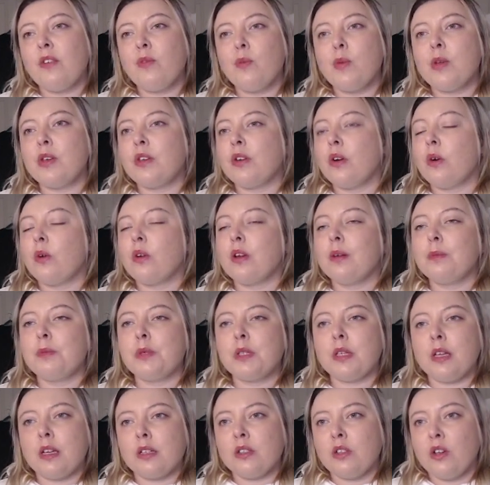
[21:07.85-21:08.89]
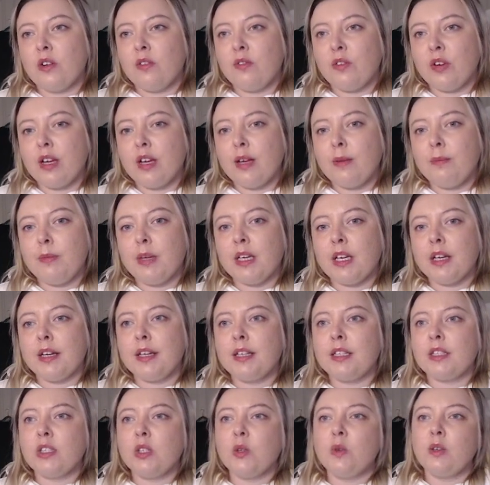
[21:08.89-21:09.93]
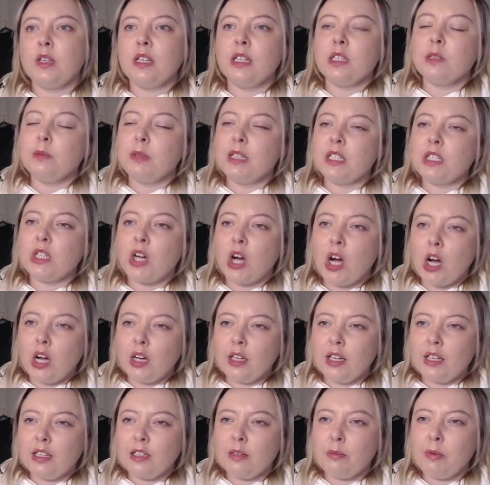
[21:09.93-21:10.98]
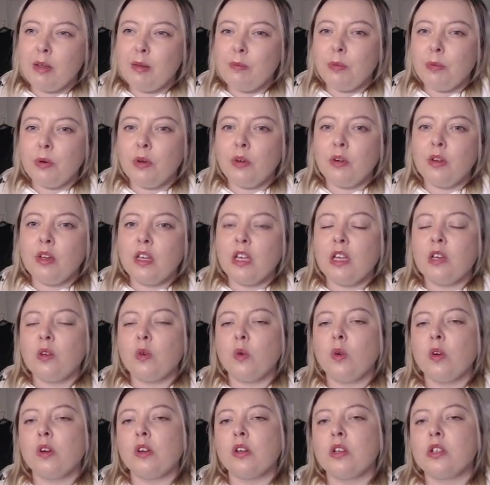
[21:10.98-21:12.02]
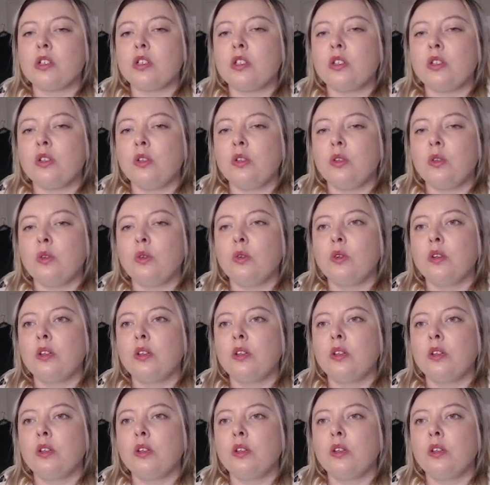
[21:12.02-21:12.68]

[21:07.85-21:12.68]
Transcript: but don't obsess over it, because you need to be talking to people in order to